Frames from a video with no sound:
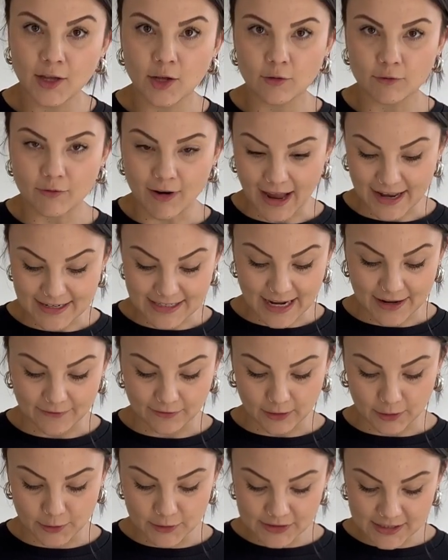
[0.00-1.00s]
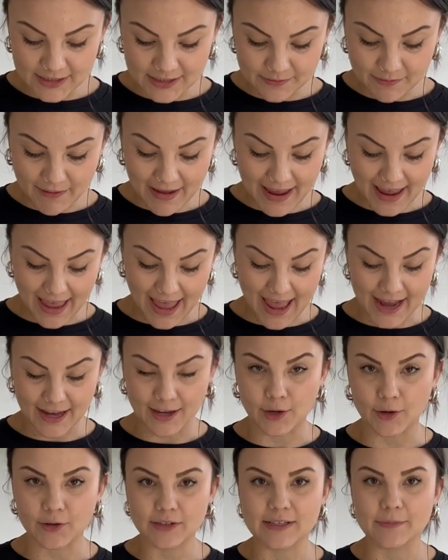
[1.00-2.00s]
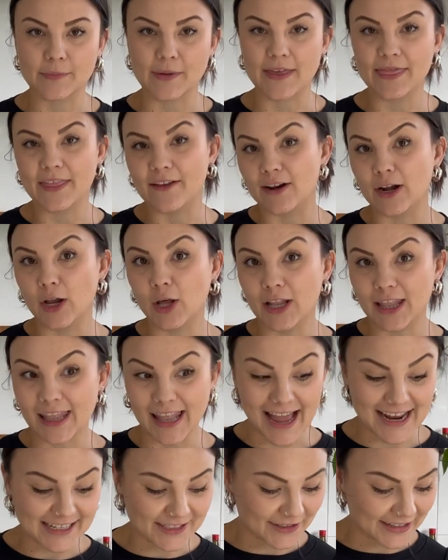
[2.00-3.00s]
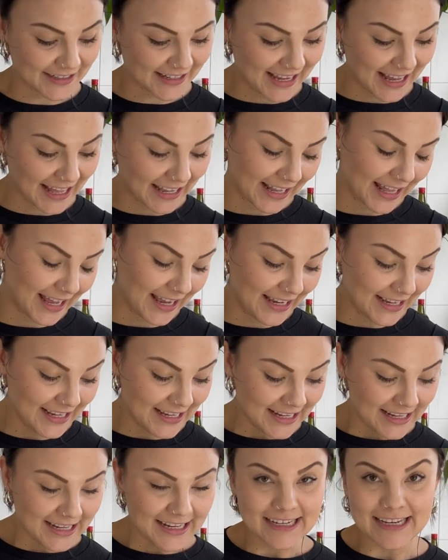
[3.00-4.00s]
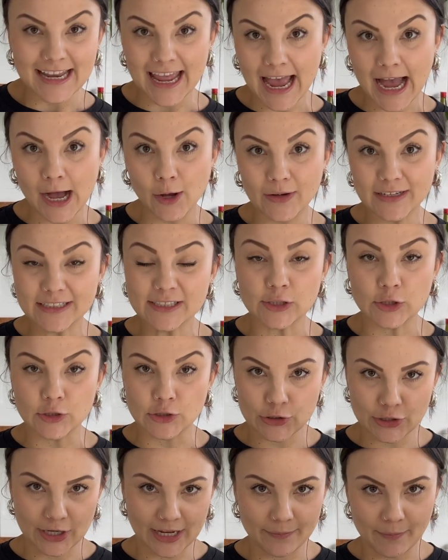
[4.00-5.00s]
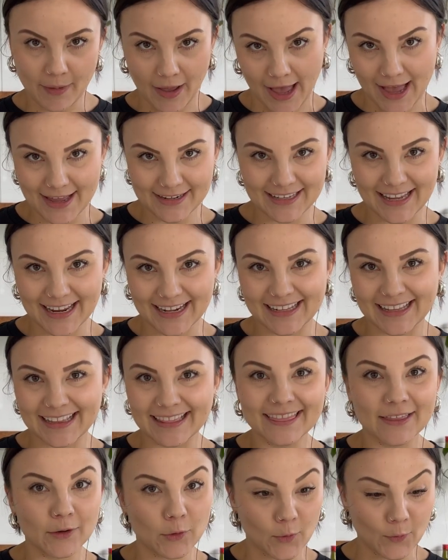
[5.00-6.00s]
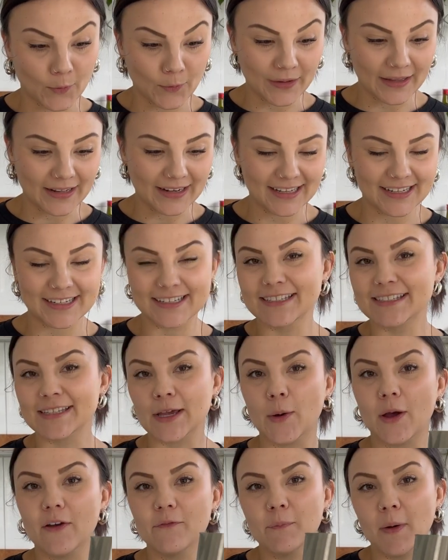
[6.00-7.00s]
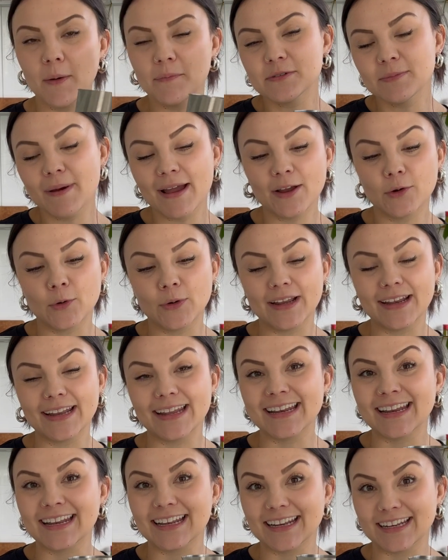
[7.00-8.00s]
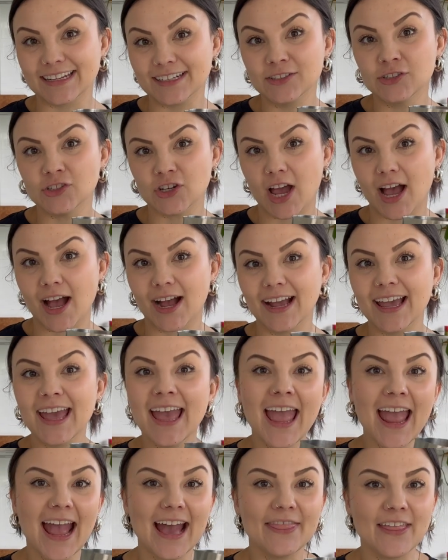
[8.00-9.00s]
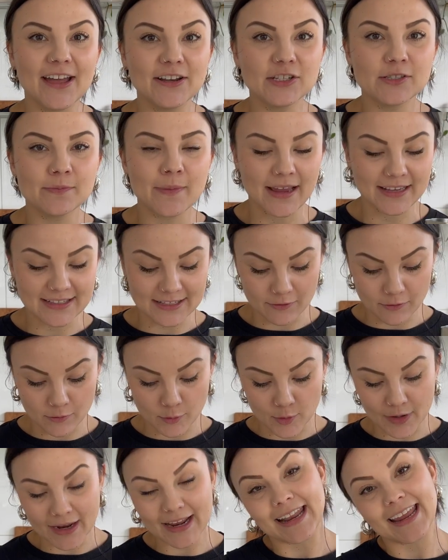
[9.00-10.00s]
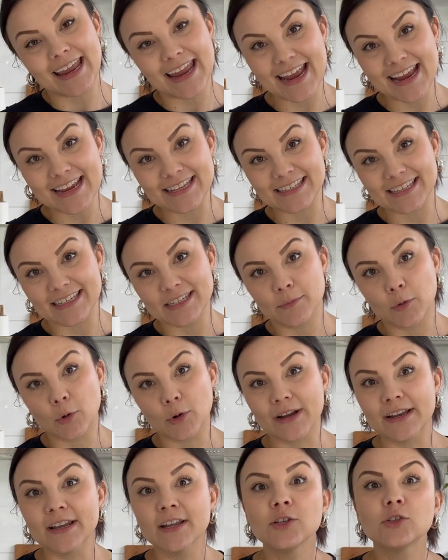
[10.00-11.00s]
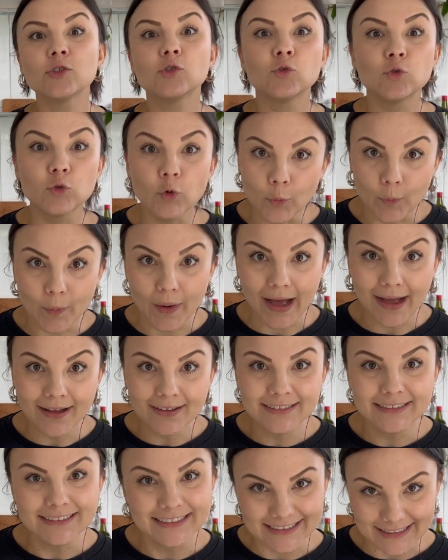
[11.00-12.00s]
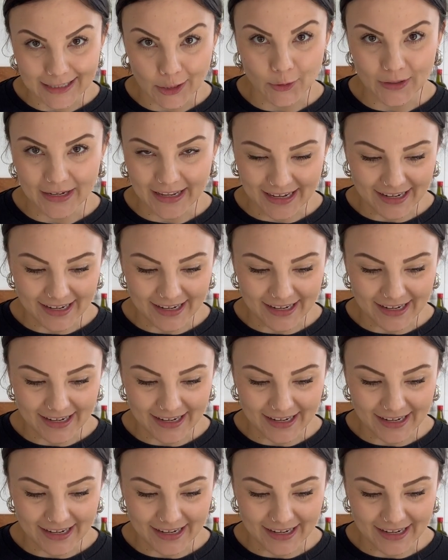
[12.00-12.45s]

Right, I've loosened my egg yolks a bit. They're a lot lighter in colour. Now it's the tricky part, getting the oil in. So I've popped my oil in a little jug and that just makes it really easy to pour in super slowly.